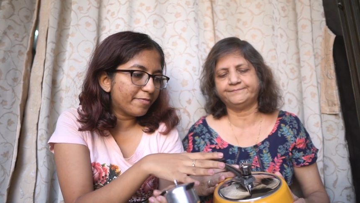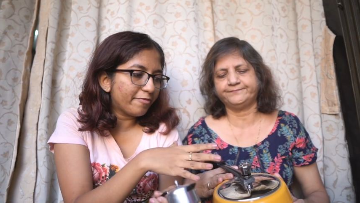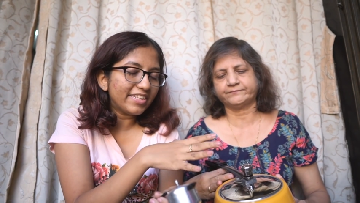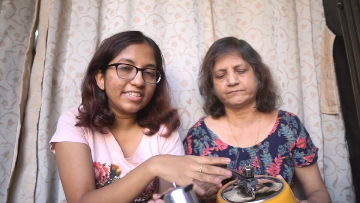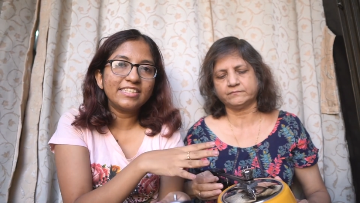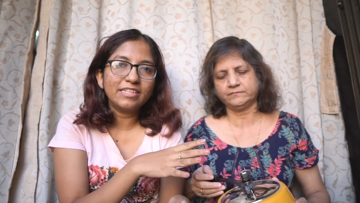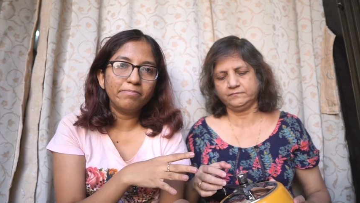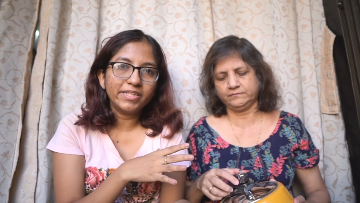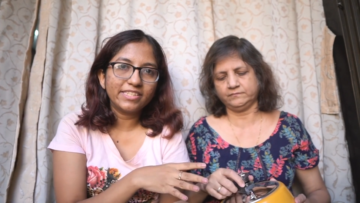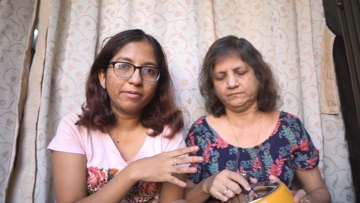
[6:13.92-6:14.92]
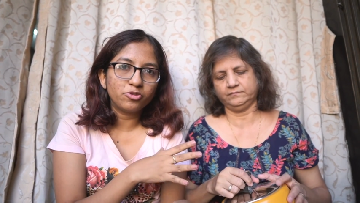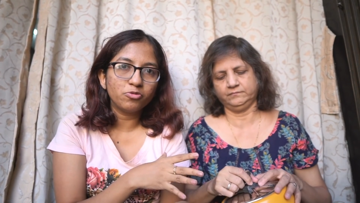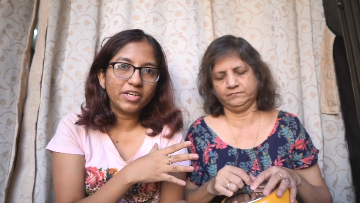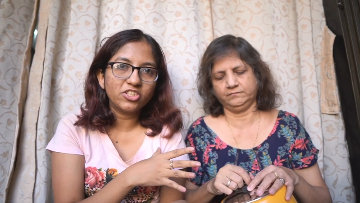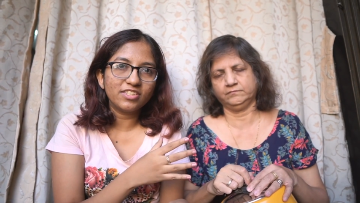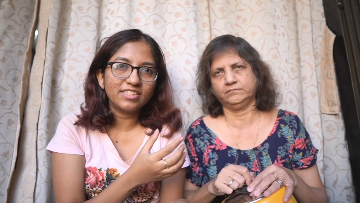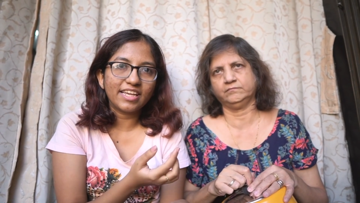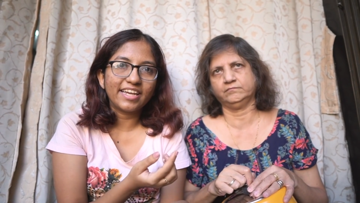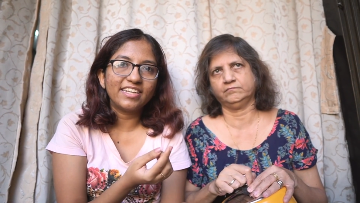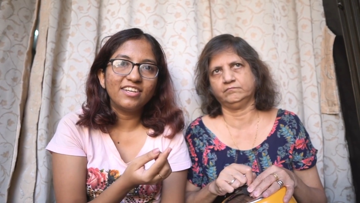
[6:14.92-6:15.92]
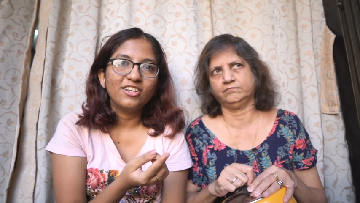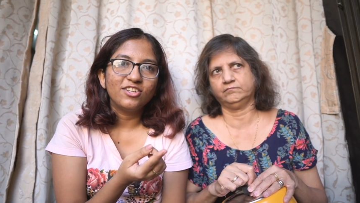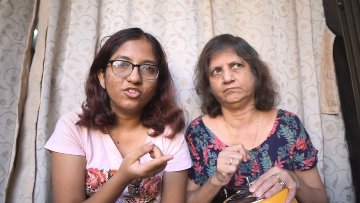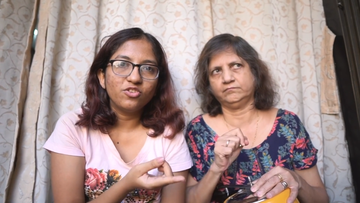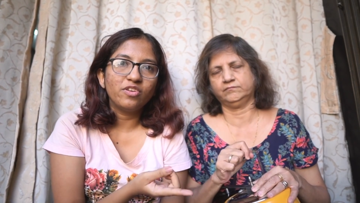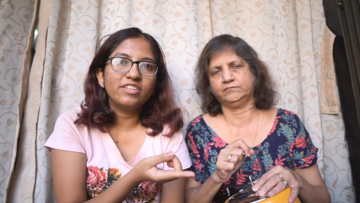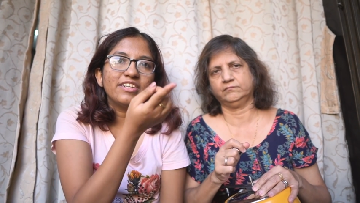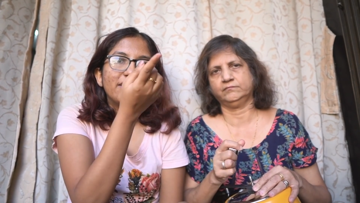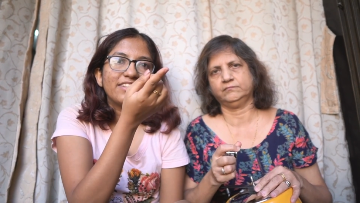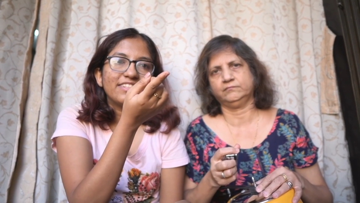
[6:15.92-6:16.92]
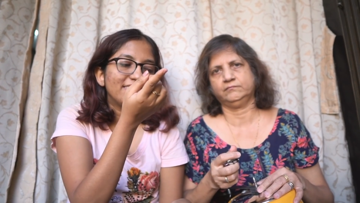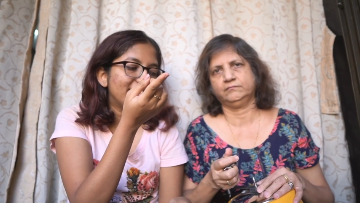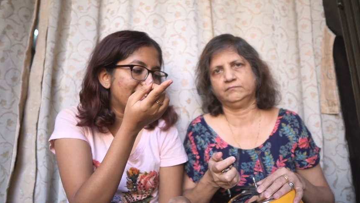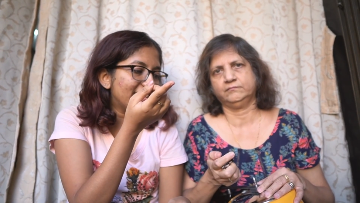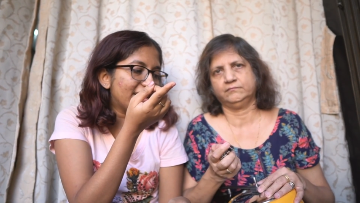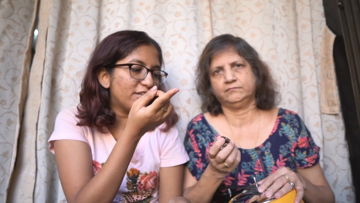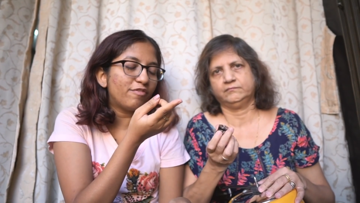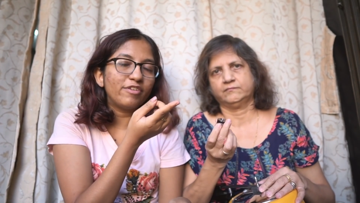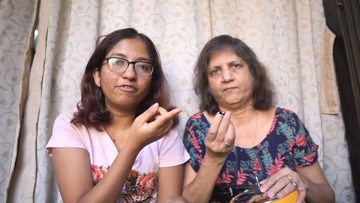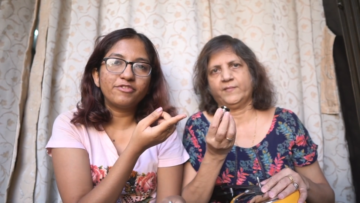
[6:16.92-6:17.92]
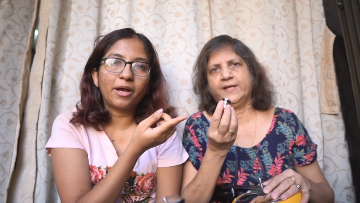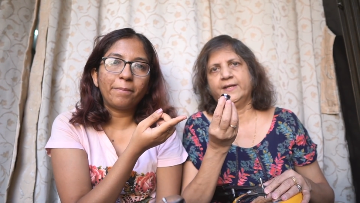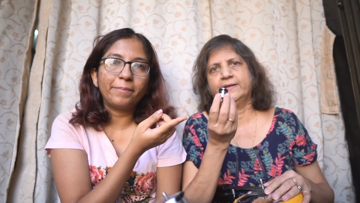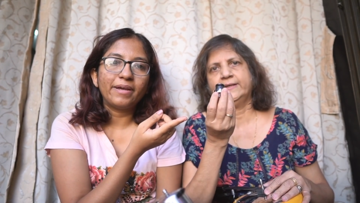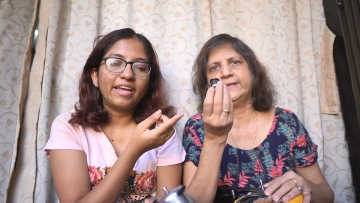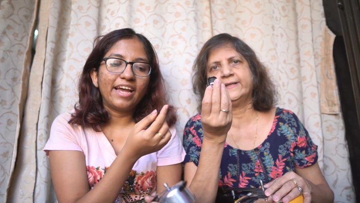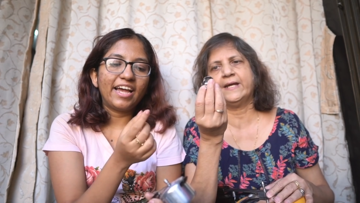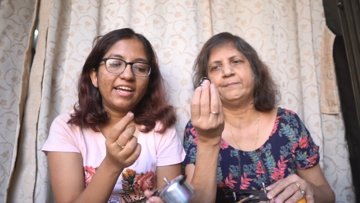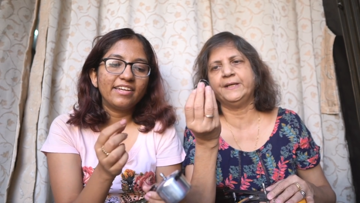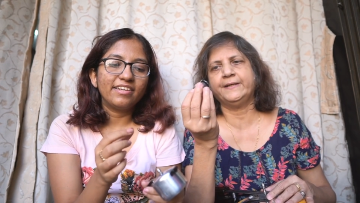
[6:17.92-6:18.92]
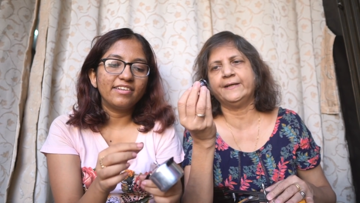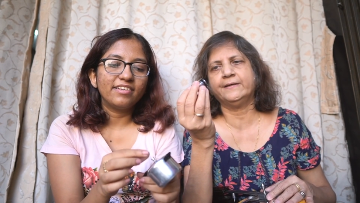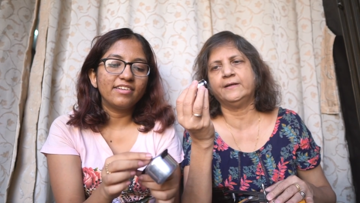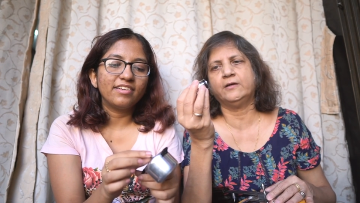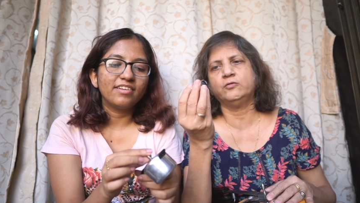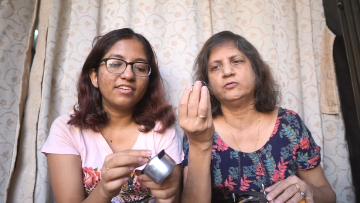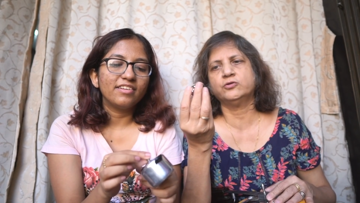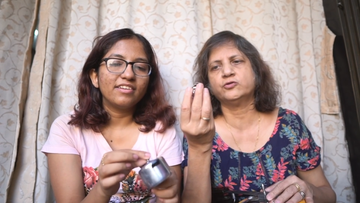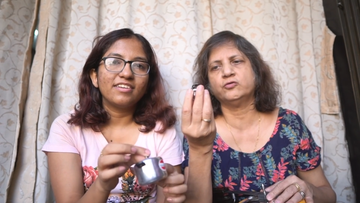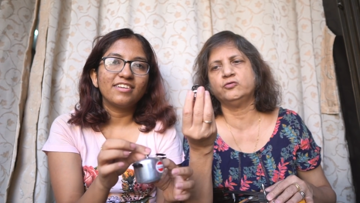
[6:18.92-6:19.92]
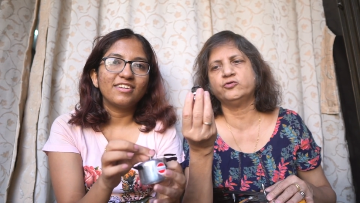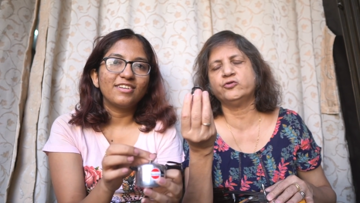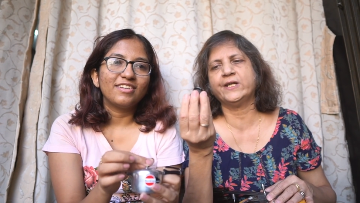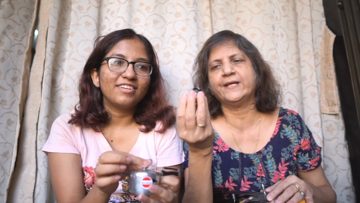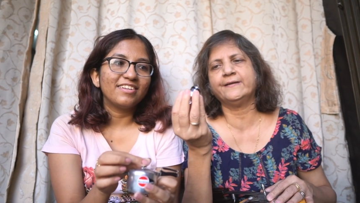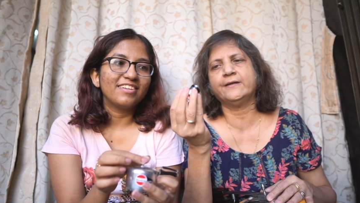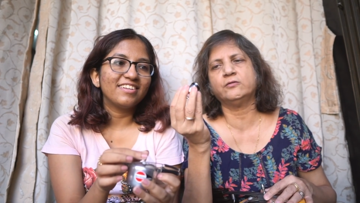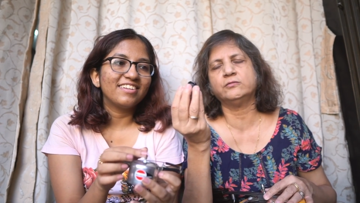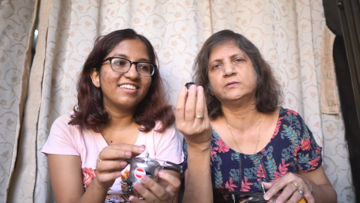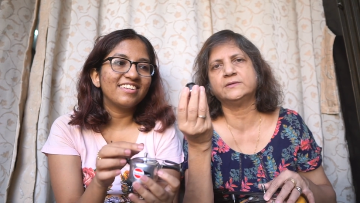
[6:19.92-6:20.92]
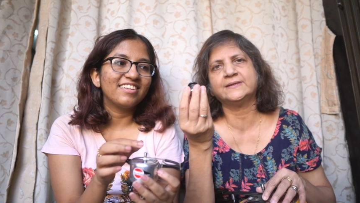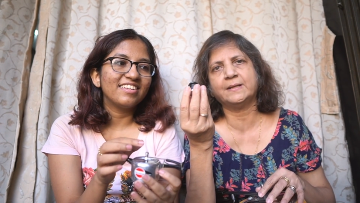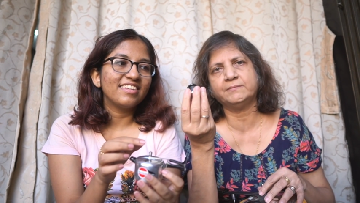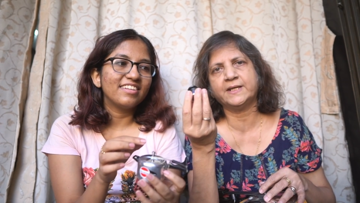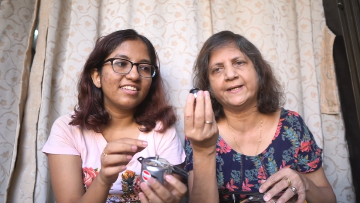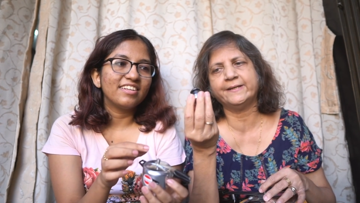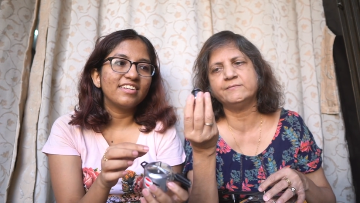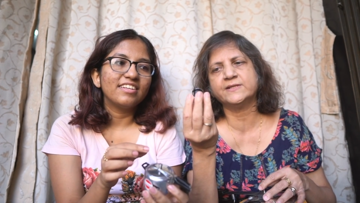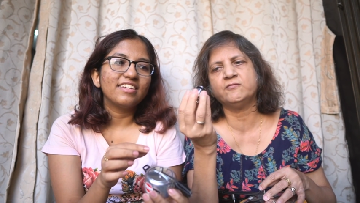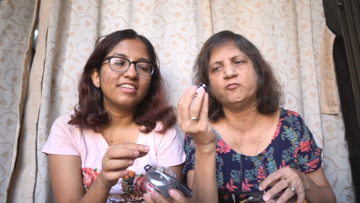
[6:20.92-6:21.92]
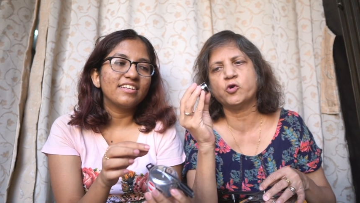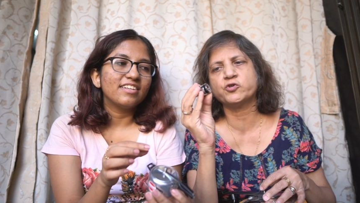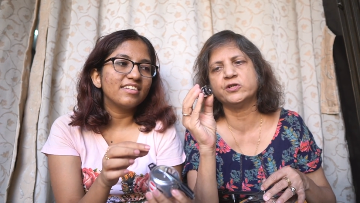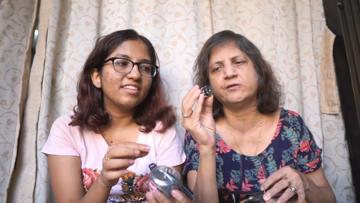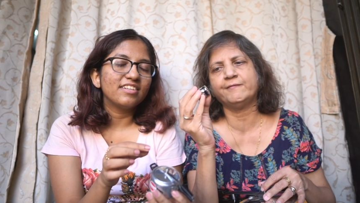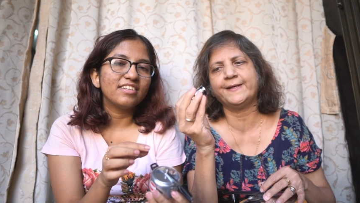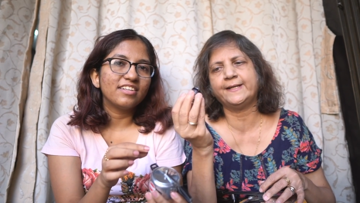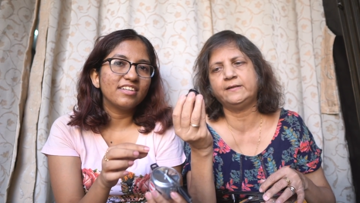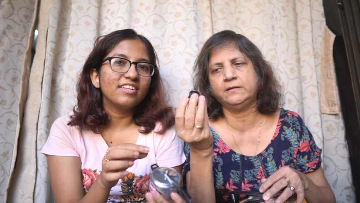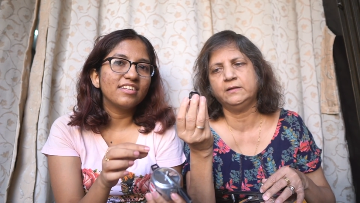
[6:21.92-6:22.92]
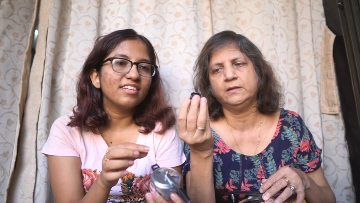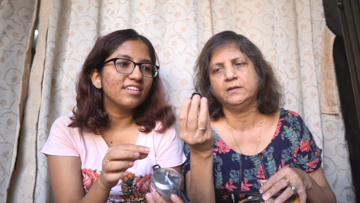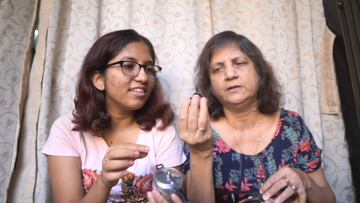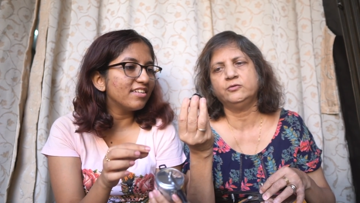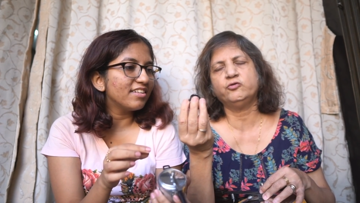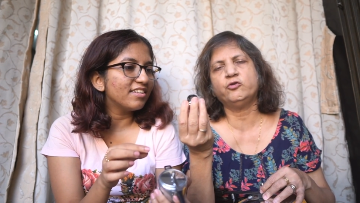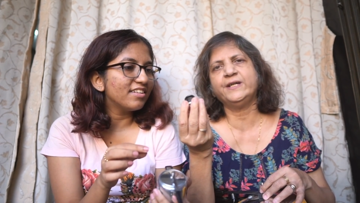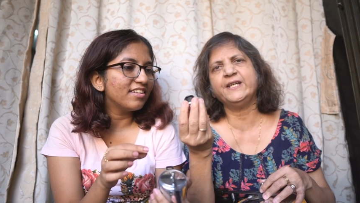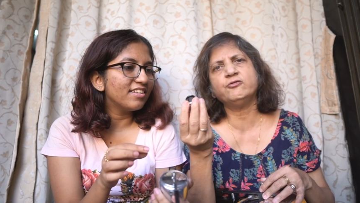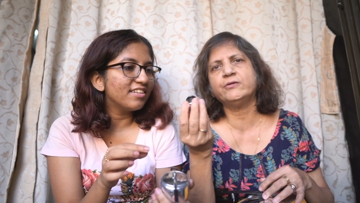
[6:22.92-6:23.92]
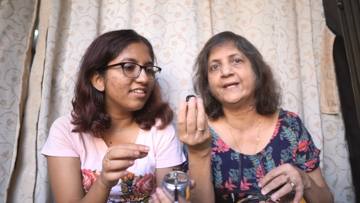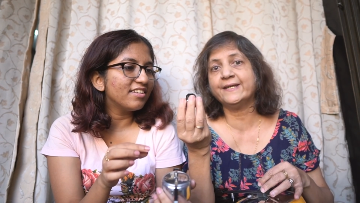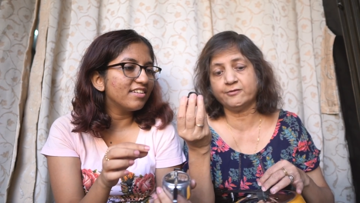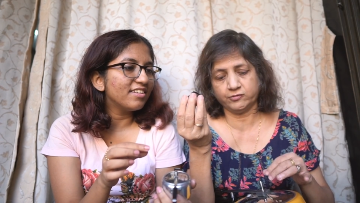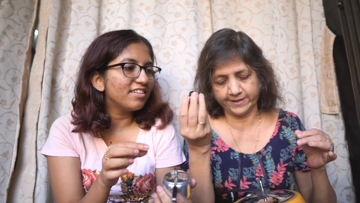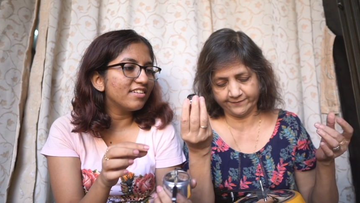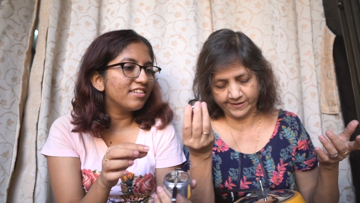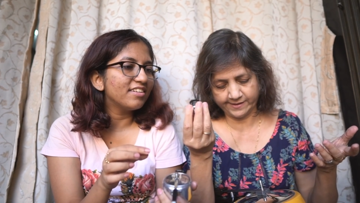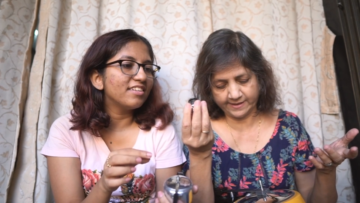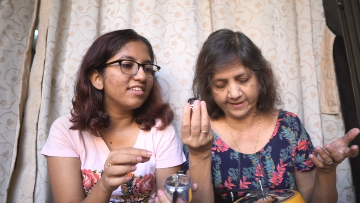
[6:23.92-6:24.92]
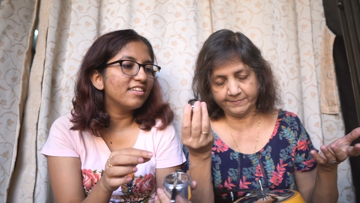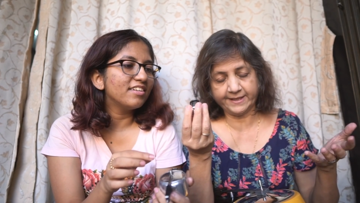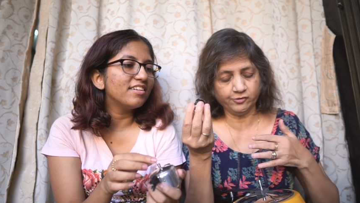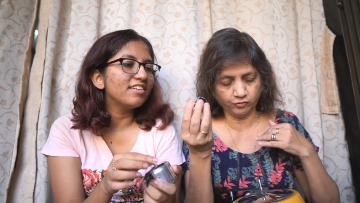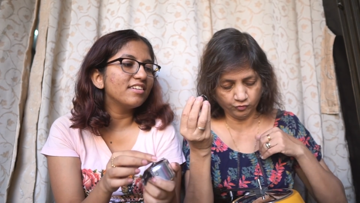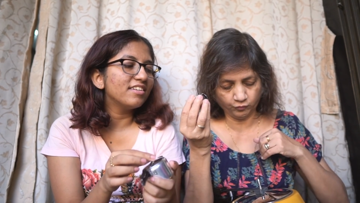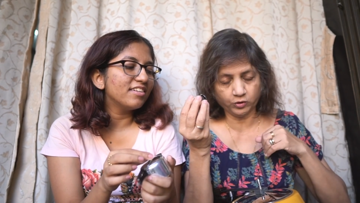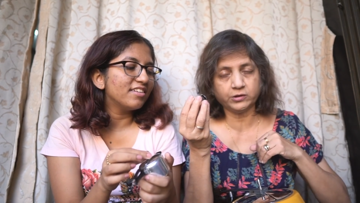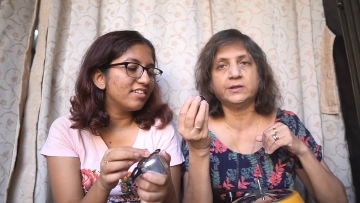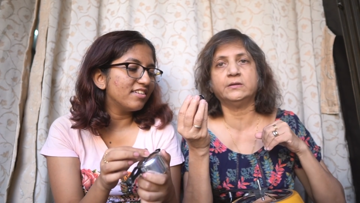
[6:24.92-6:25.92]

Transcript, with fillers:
Speaker 1: yeah. when the steam builds up too much inside you'll hear this thing kind of lift up it can be taken out so
Speaker 2: you should take it out sometimes and wash it well you don't need to take it out every time i don't know what